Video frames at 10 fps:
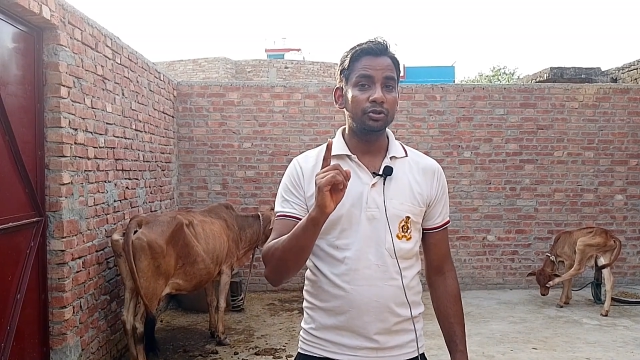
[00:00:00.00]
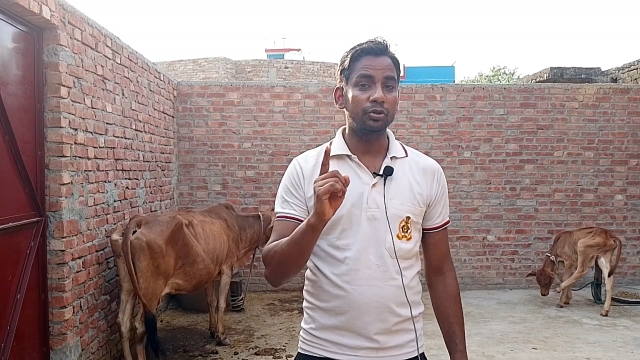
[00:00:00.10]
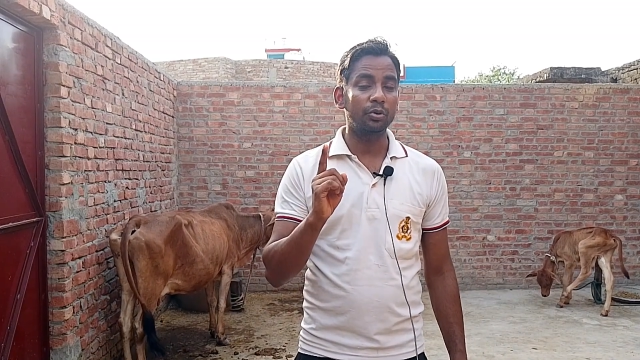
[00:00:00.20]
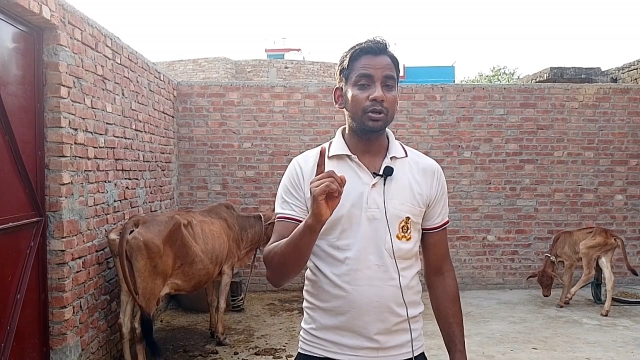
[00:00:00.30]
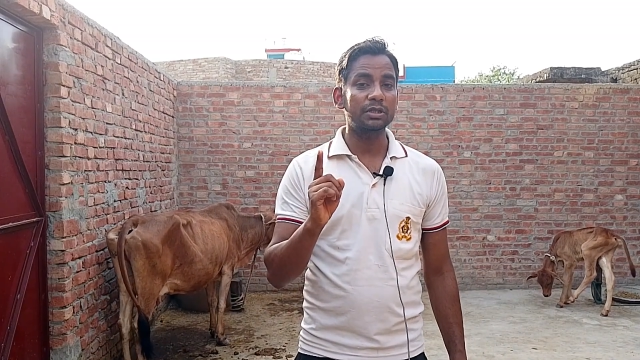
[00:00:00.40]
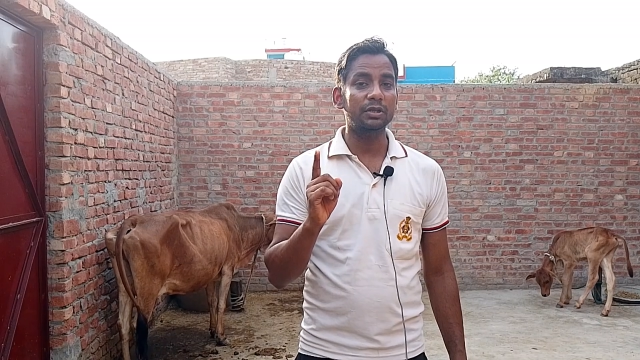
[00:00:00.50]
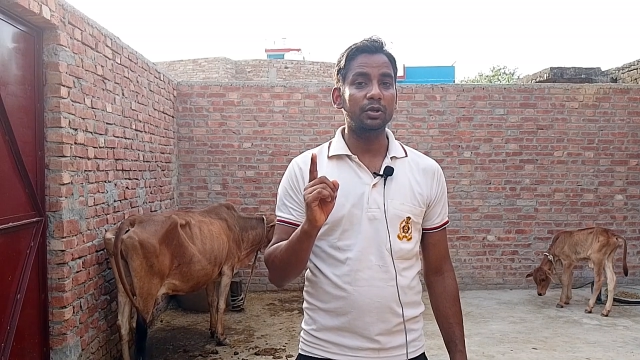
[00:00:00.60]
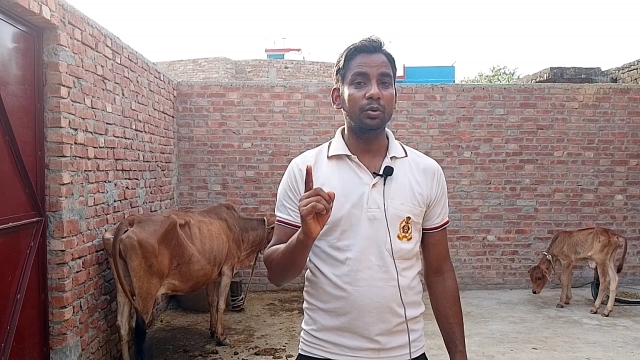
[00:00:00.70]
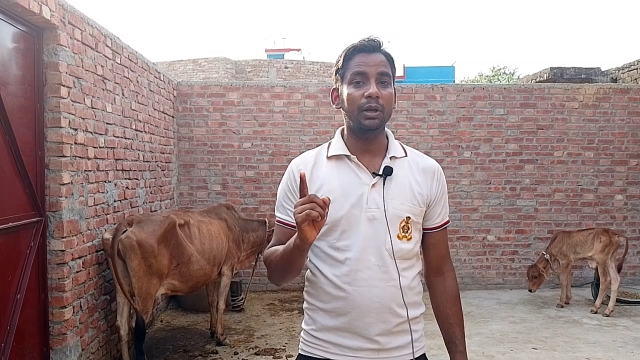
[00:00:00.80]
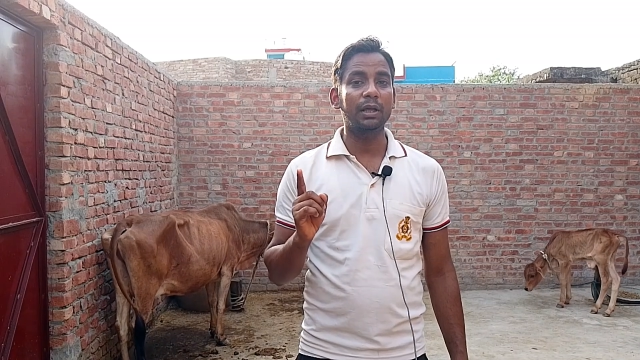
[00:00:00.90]
source
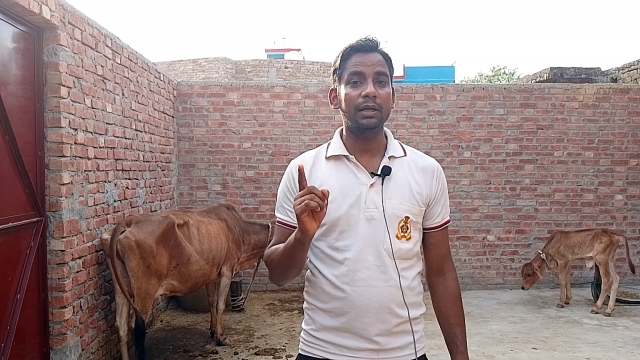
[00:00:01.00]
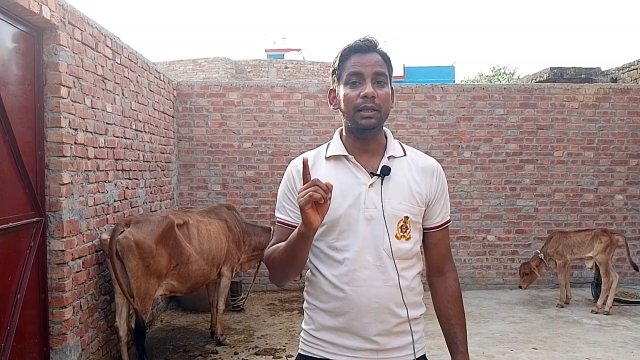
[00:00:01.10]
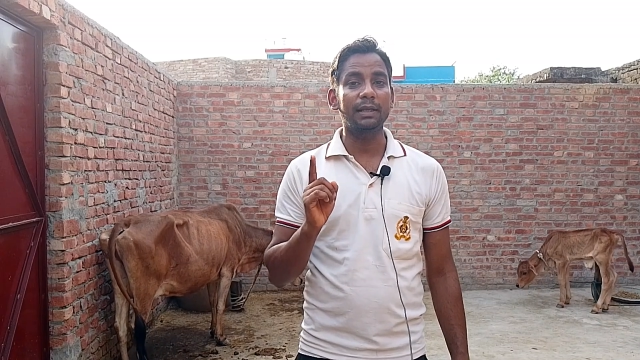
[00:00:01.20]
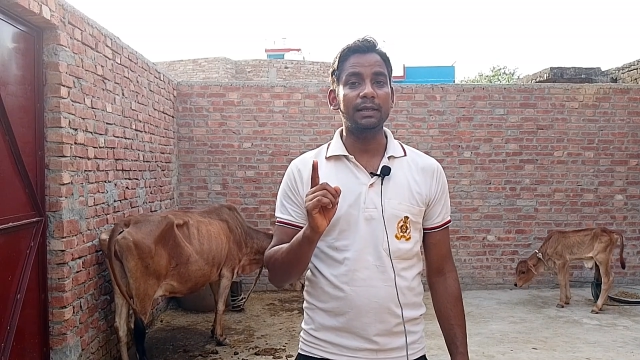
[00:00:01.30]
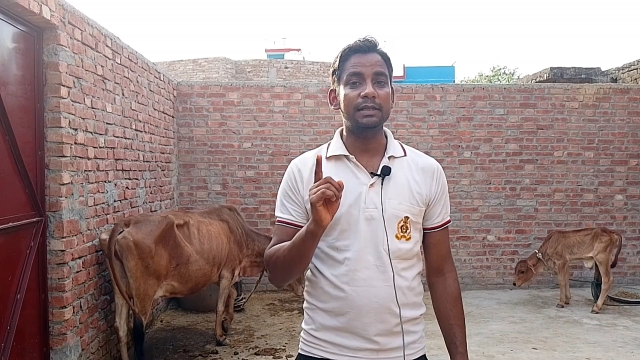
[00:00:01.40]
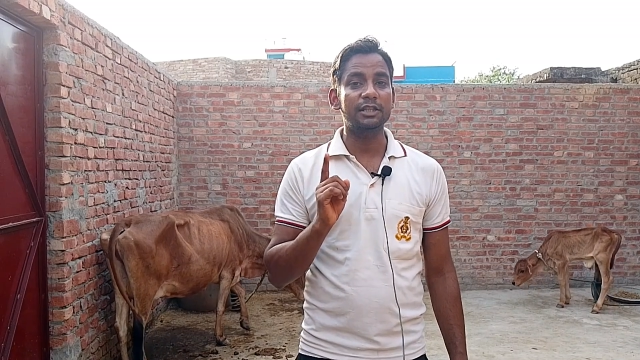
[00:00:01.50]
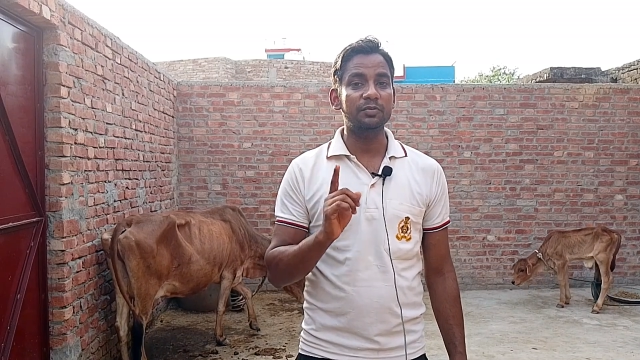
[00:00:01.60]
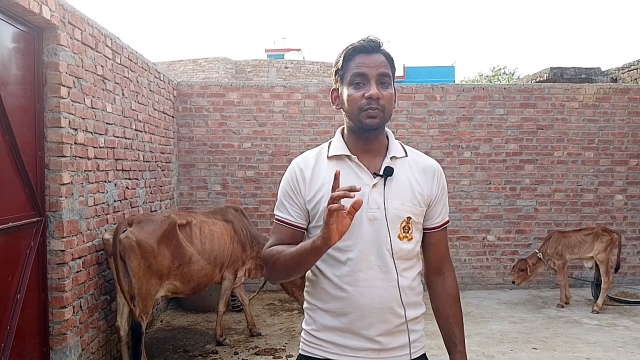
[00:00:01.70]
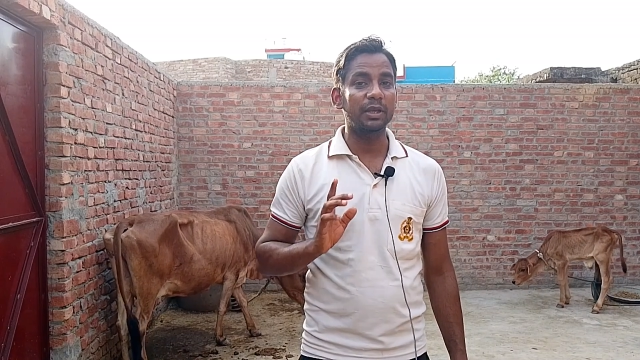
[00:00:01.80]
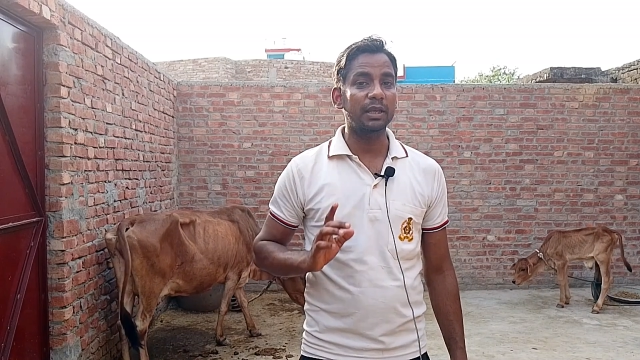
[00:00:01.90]
to learn English
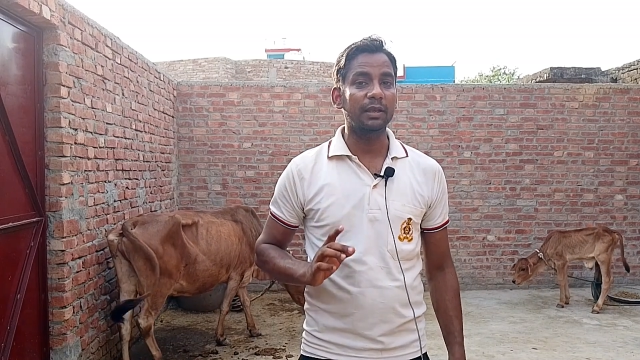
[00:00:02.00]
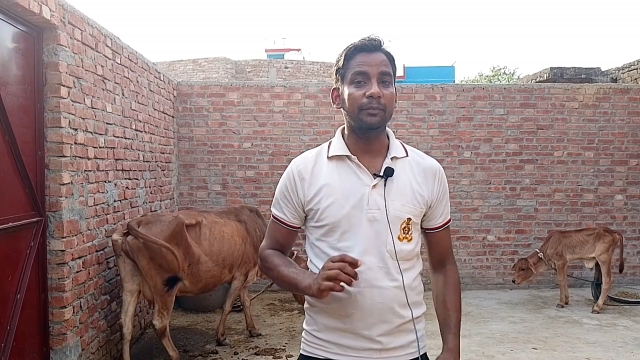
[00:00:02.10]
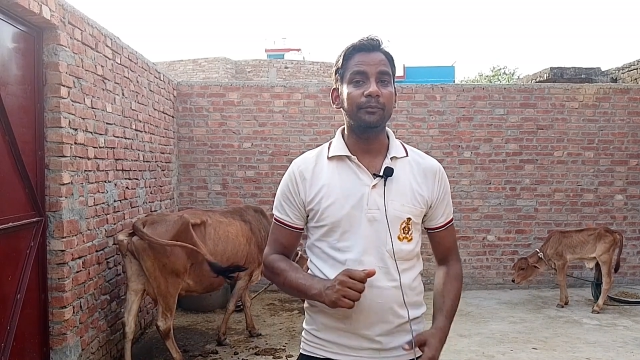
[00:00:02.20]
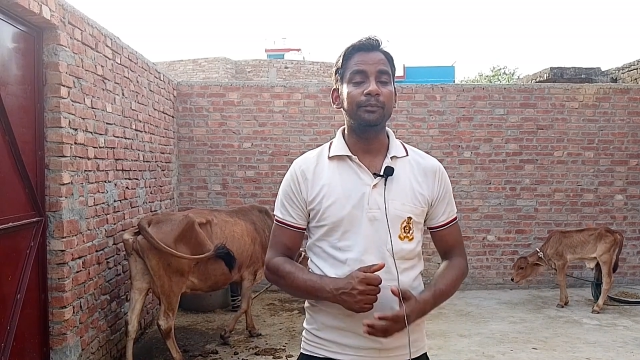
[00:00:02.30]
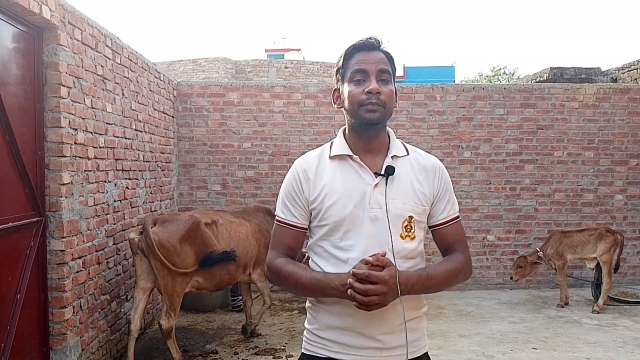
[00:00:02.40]
speaking.